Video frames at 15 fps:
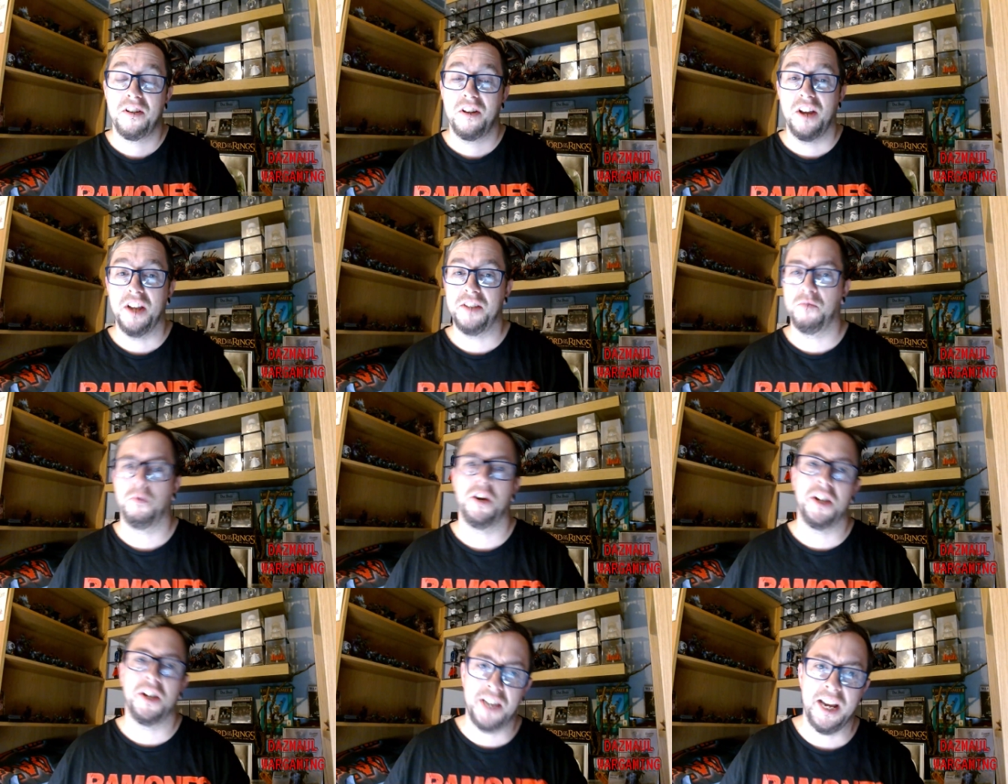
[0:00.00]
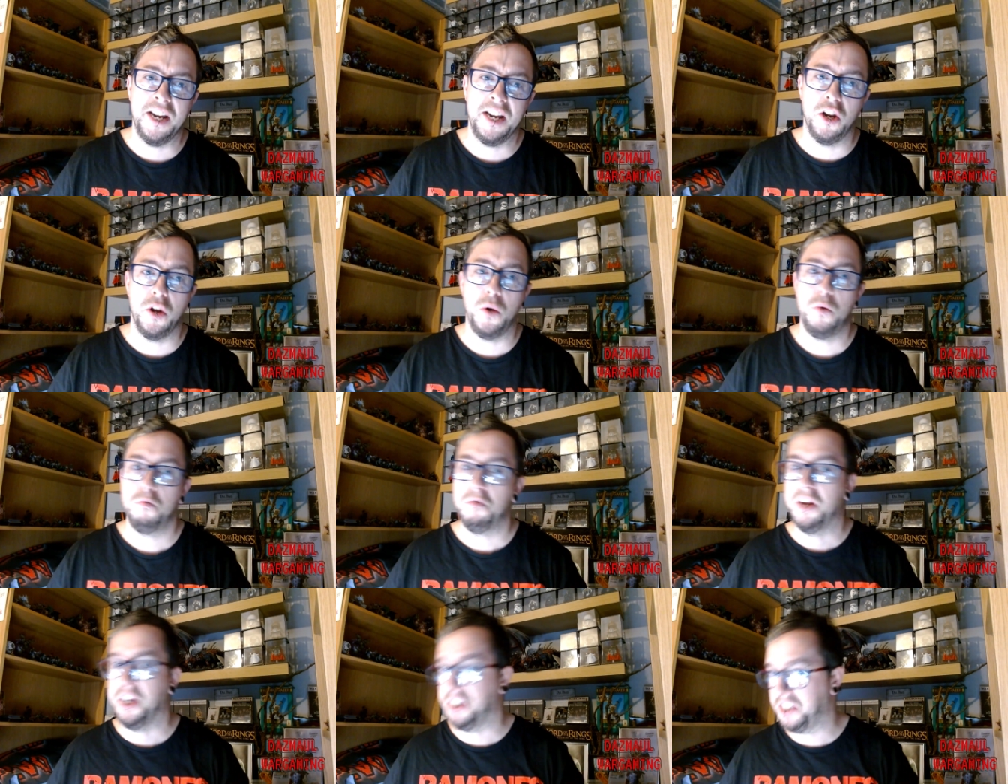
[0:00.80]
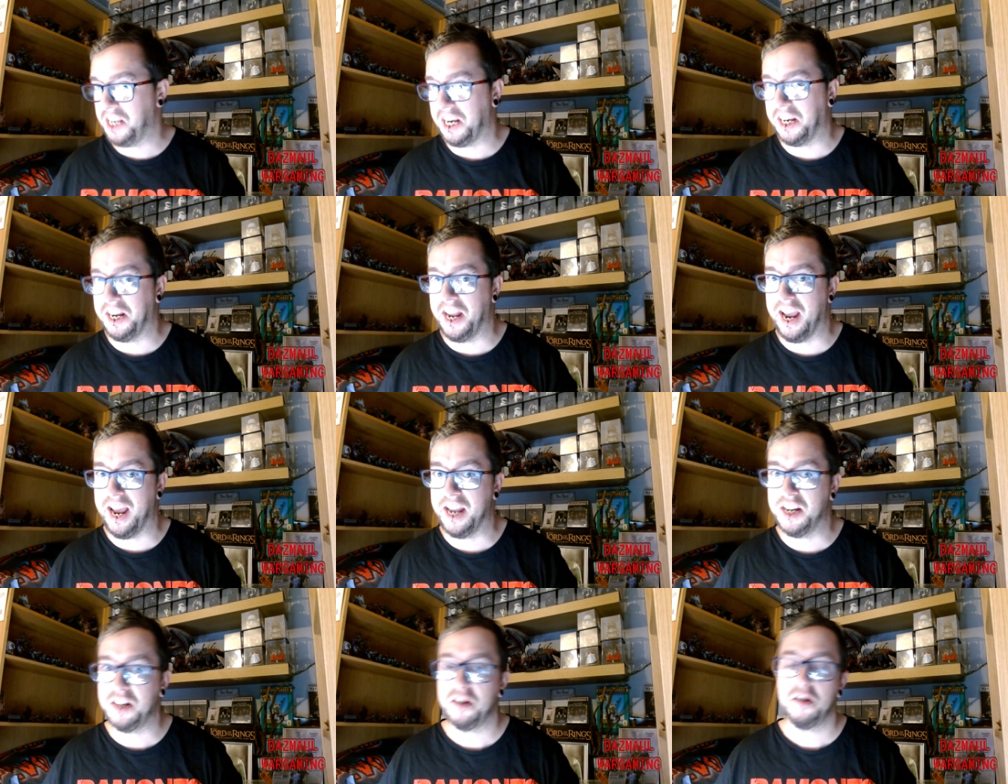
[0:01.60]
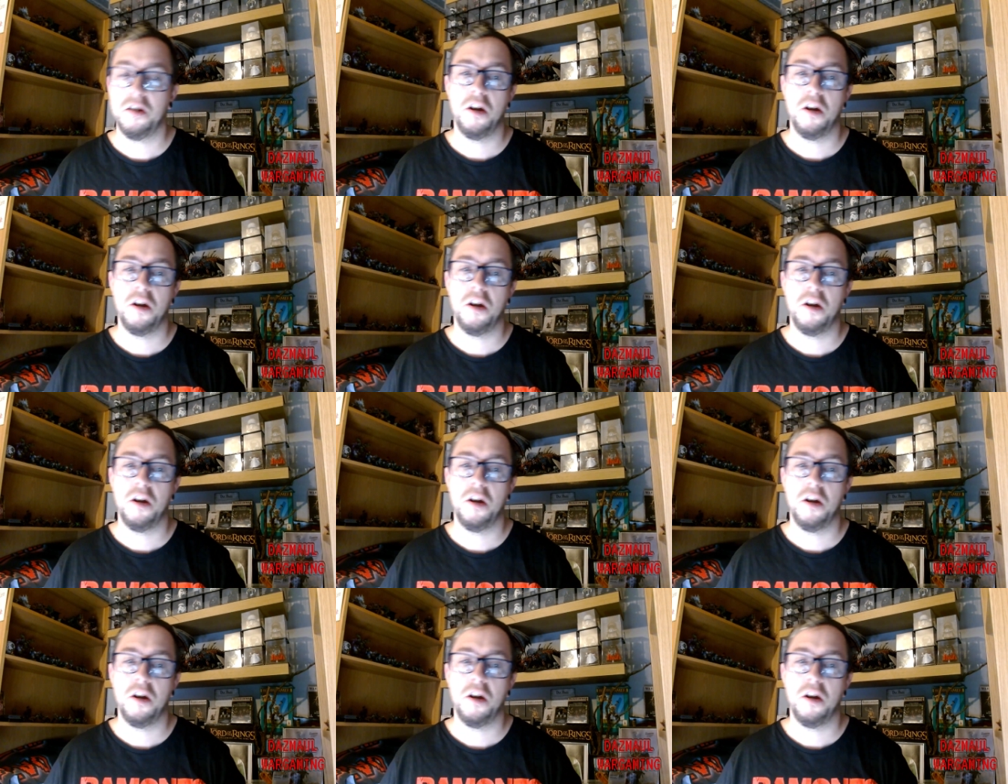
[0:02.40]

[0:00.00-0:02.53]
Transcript: as when I say new, it's second-hand,